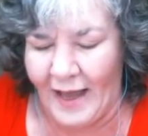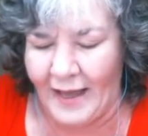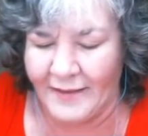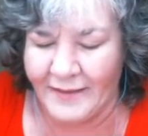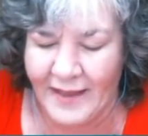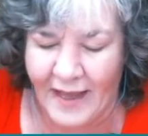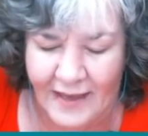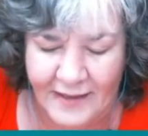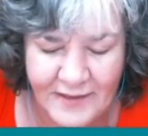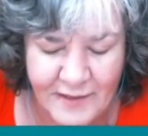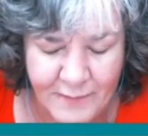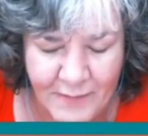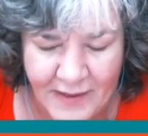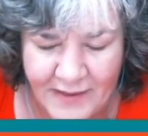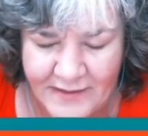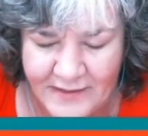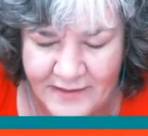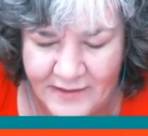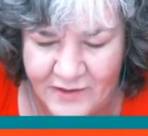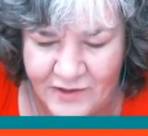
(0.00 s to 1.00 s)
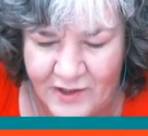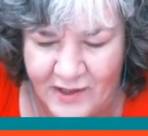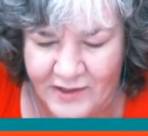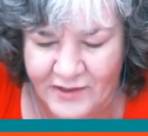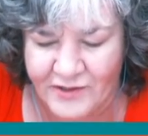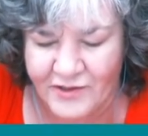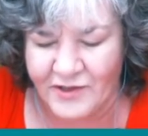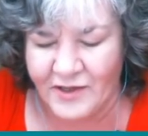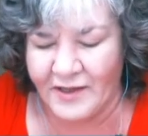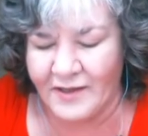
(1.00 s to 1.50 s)
that's my
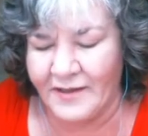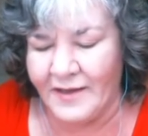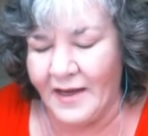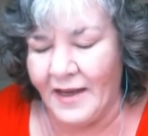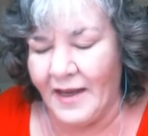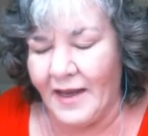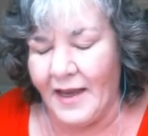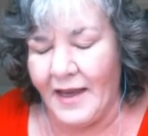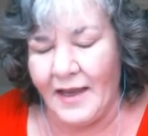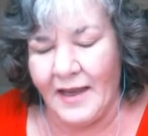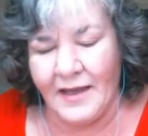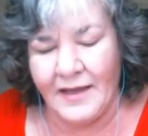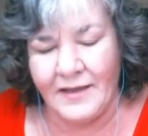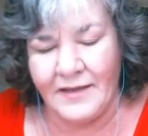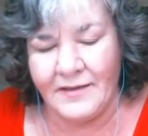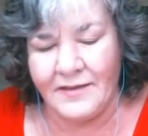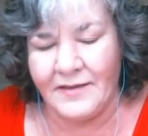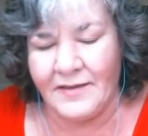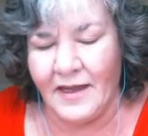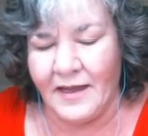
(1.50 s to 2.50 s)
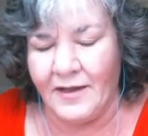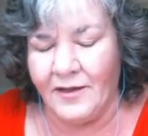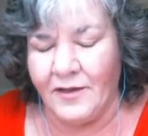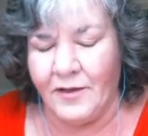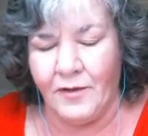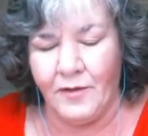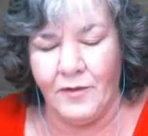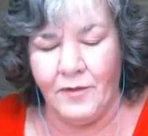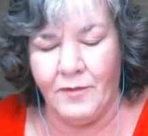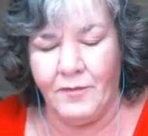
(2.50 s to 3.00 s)
suggestion, is that
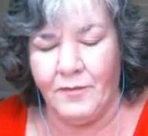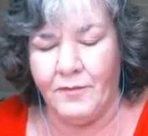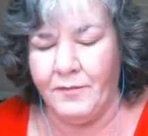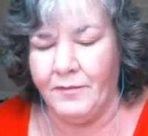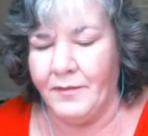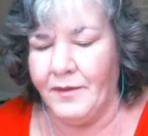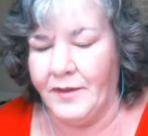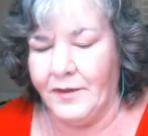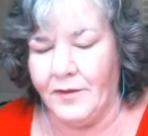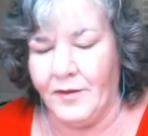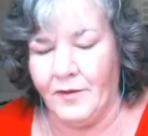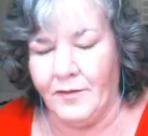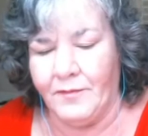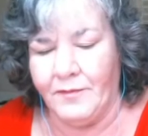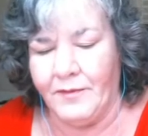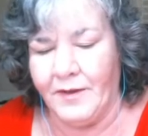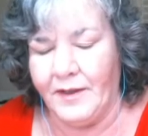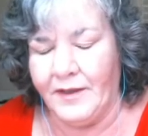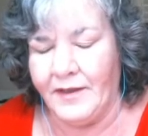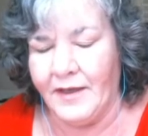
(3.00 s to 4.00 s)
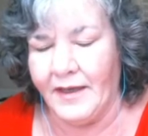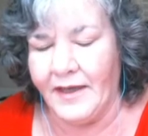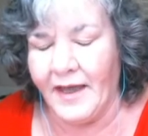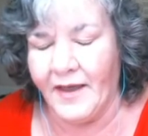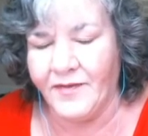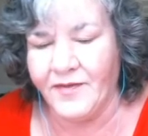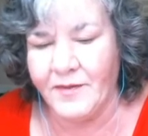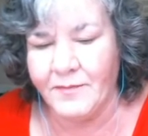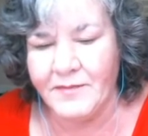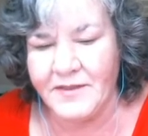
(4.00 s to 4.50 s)
you
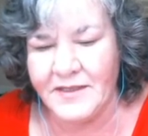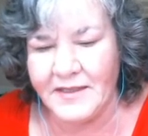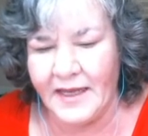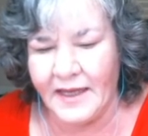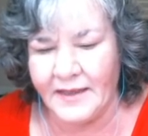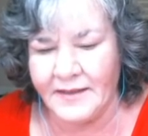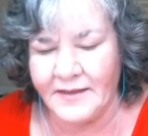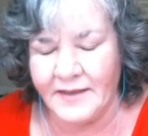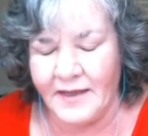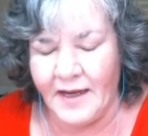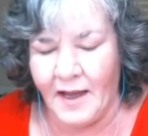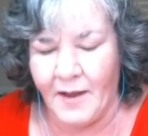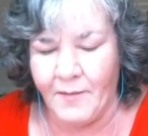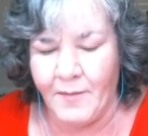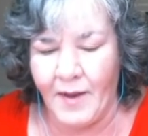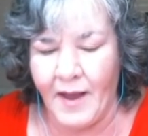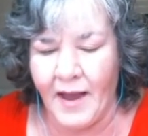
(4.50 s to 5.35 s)
get them sanded up.